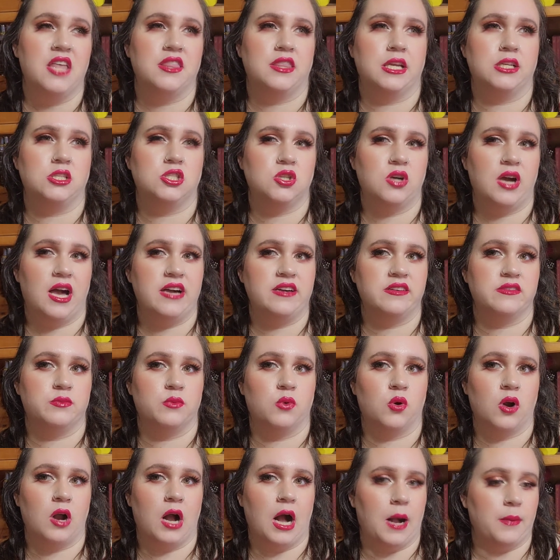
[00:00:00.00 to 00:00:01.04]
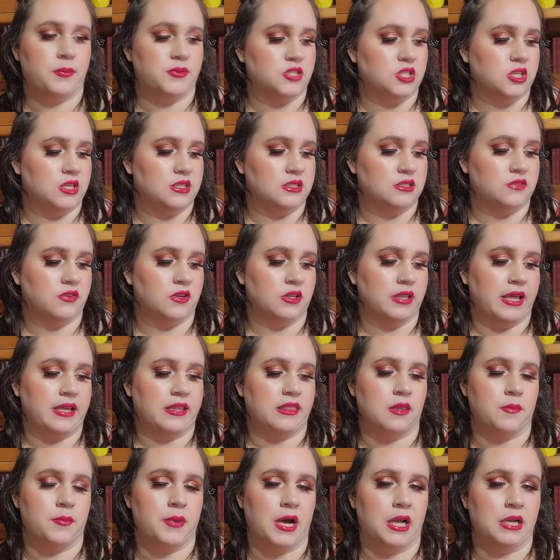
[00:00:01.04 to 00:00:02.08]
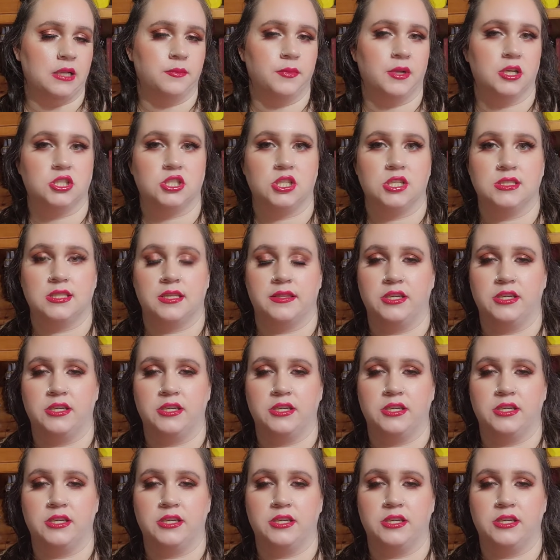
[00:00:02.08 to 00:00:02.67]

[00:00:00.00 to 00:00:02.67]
They do have more options for like the putty blushes,